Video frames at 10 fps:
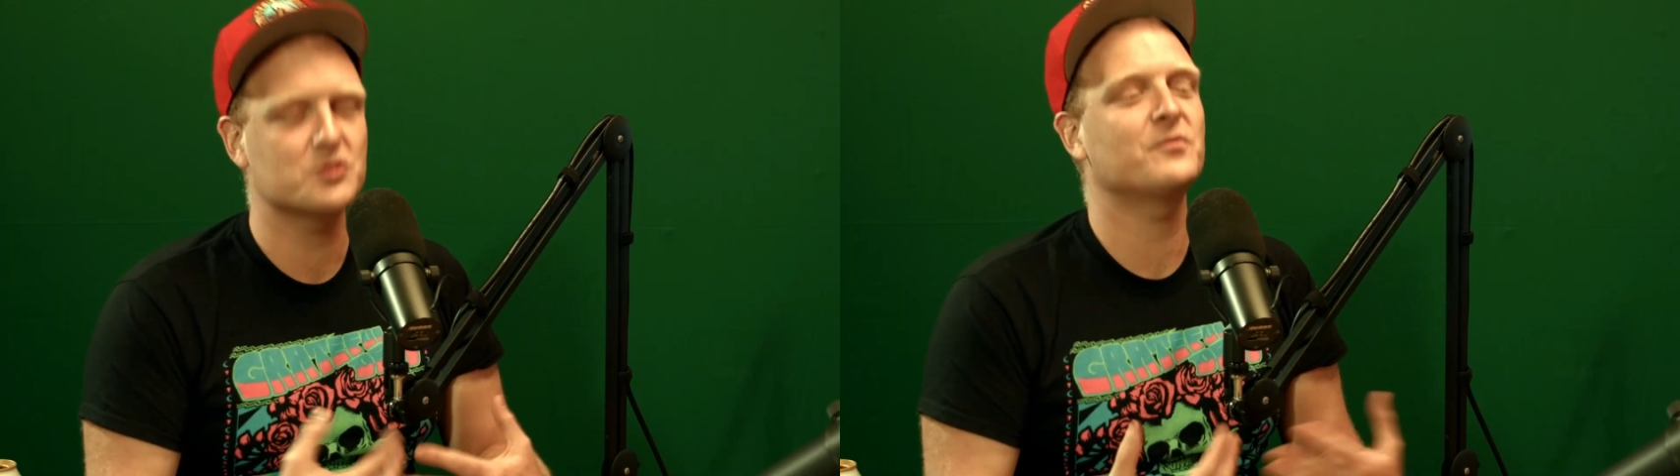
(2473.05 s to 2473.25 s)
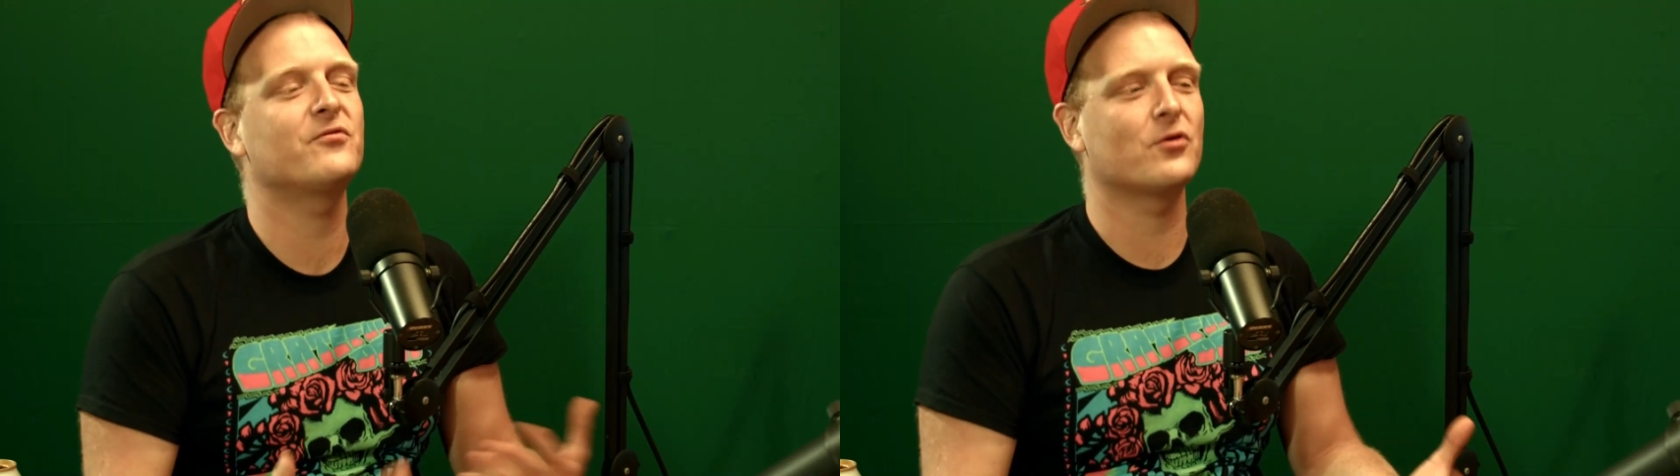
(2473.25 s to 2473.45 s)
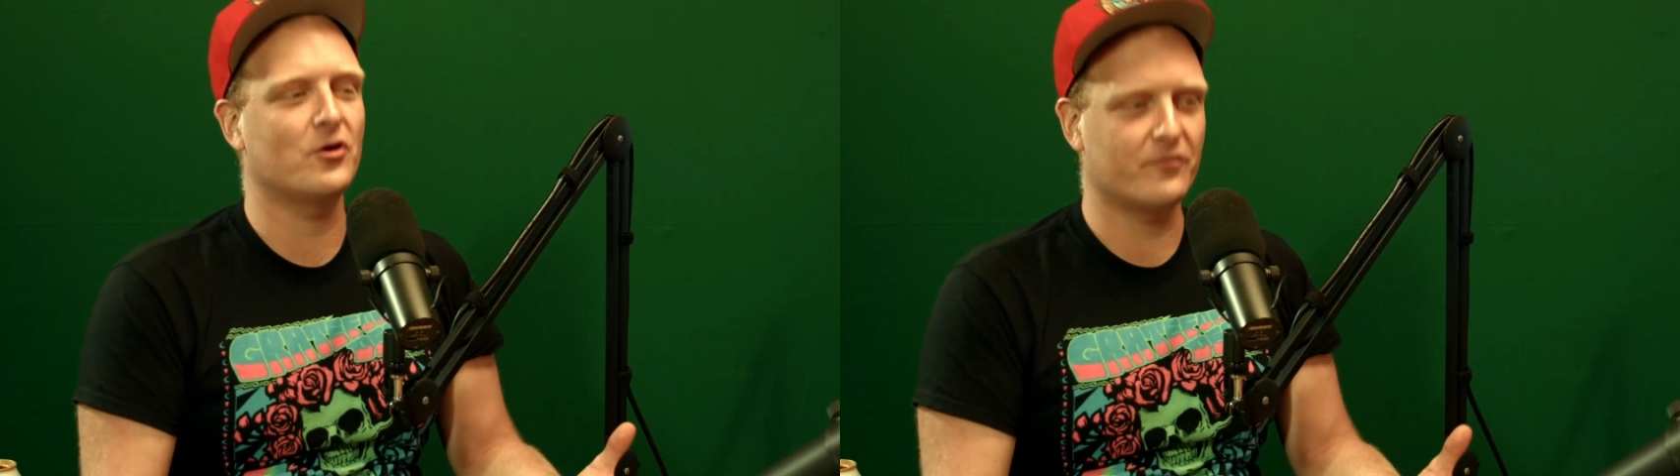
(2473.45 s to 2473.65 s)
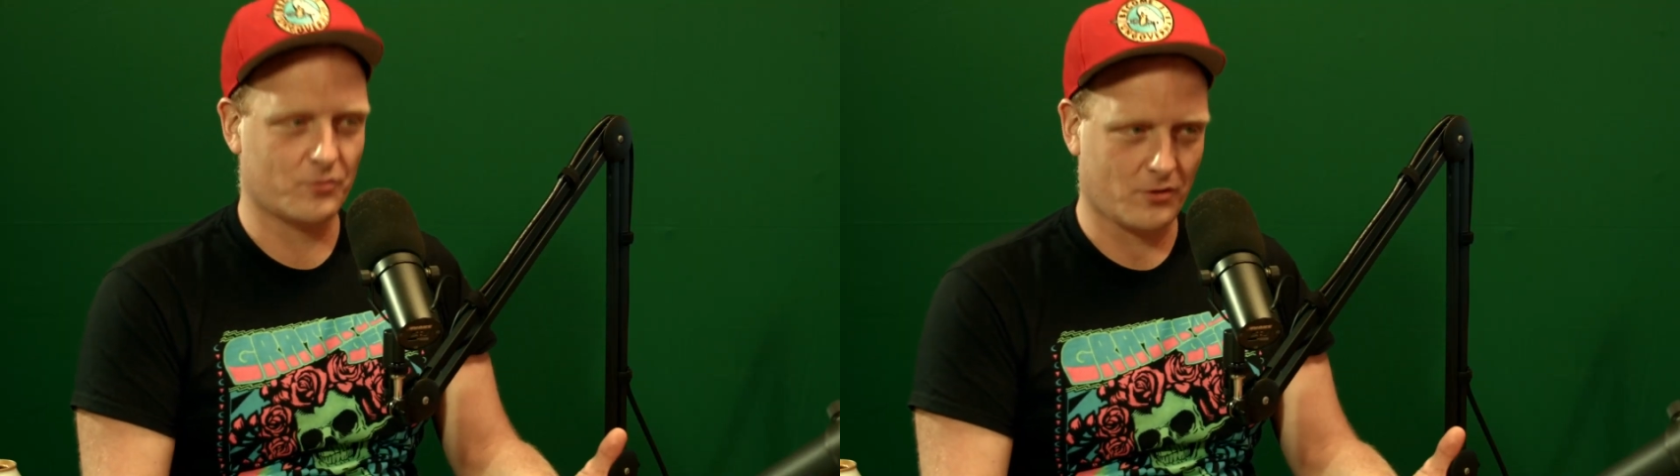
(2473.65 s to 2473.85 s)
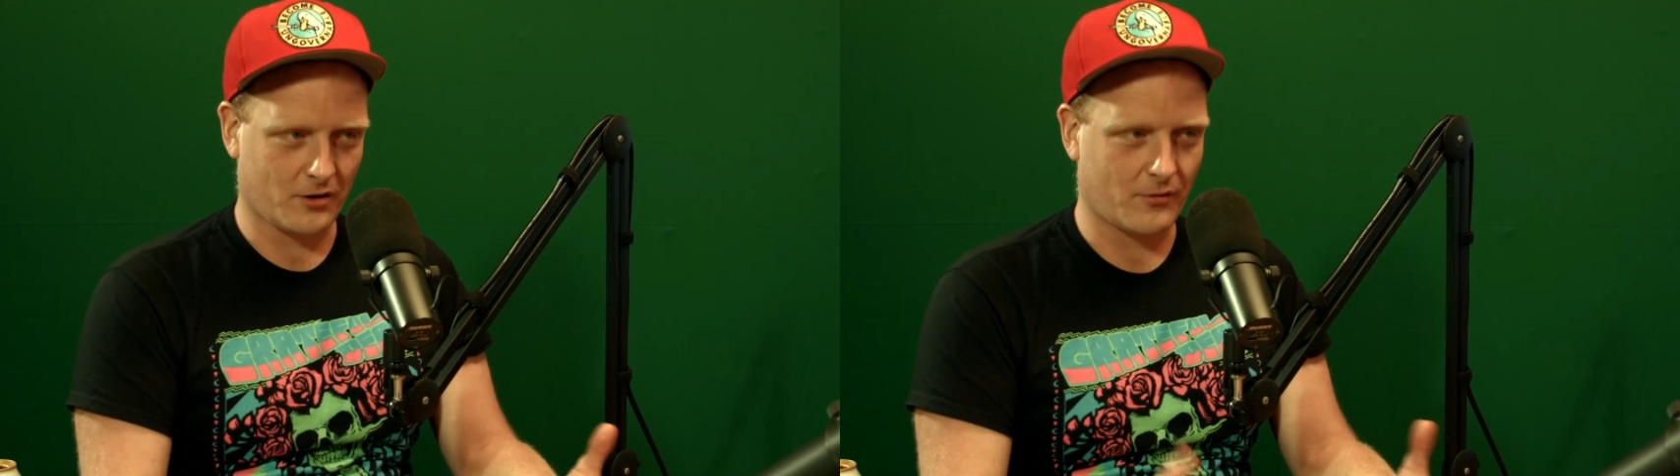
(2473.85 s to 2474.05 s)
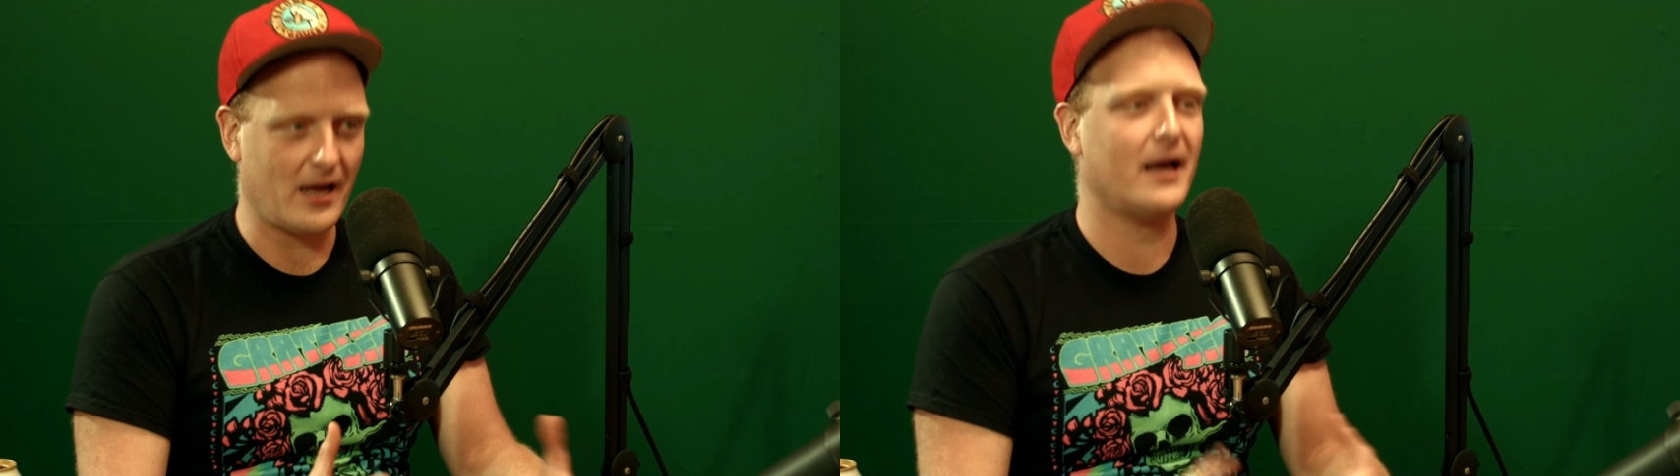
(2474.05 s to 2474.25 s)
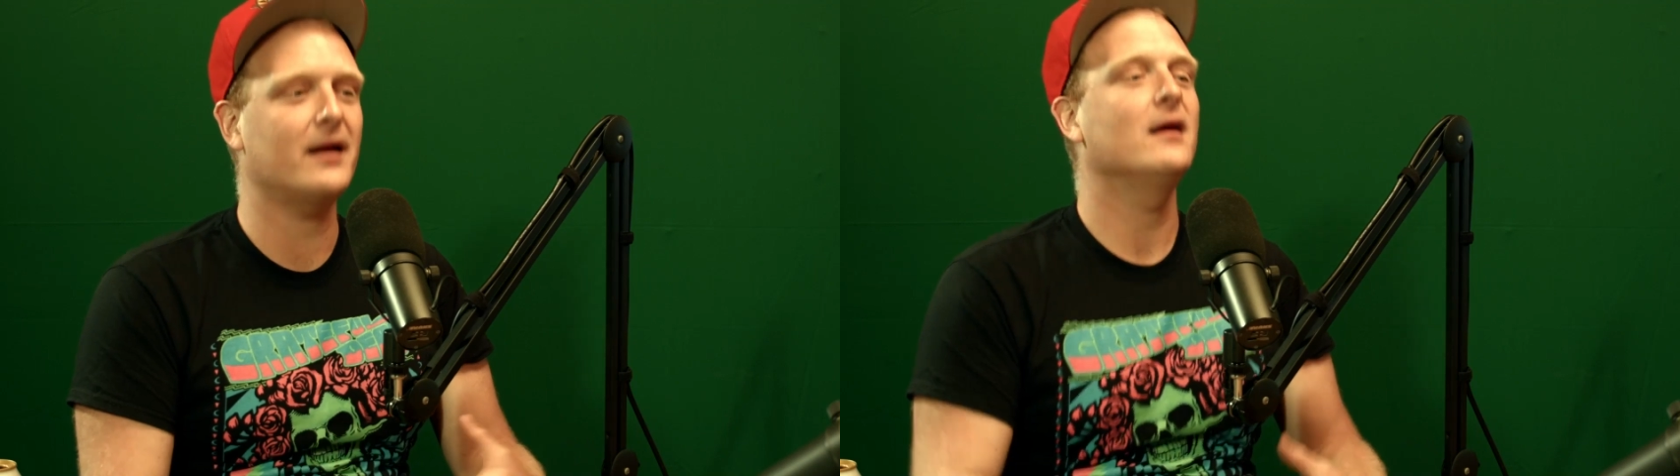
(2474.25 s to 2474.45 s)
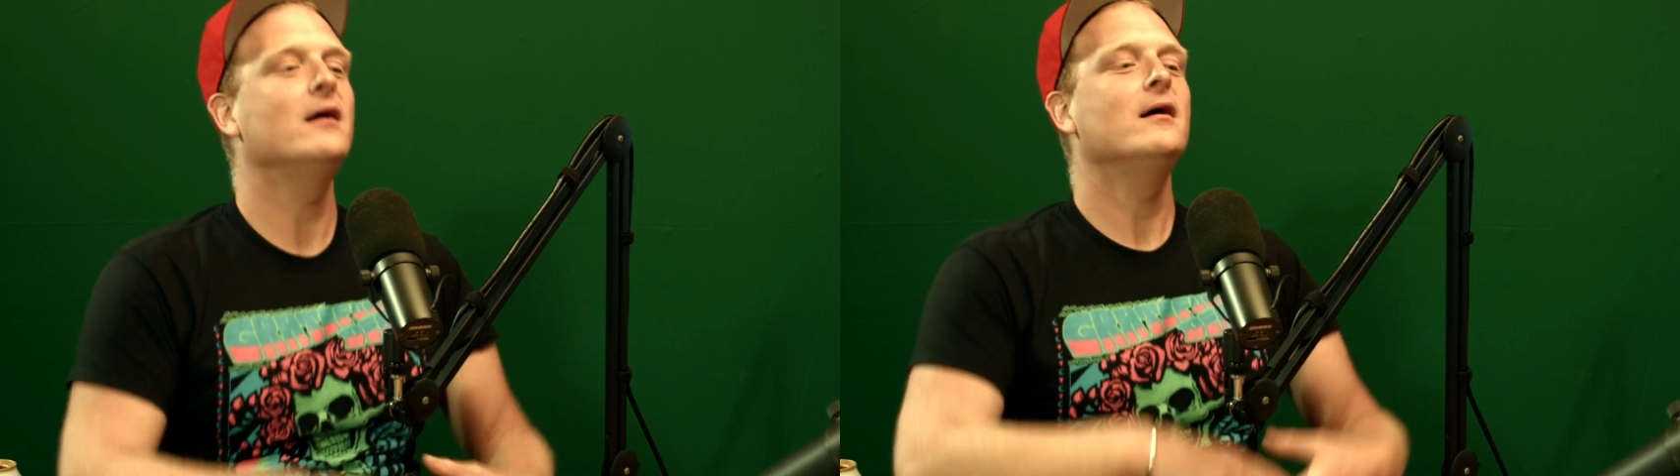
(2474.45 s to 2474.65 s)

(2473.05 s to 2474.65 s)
before COVID were all right,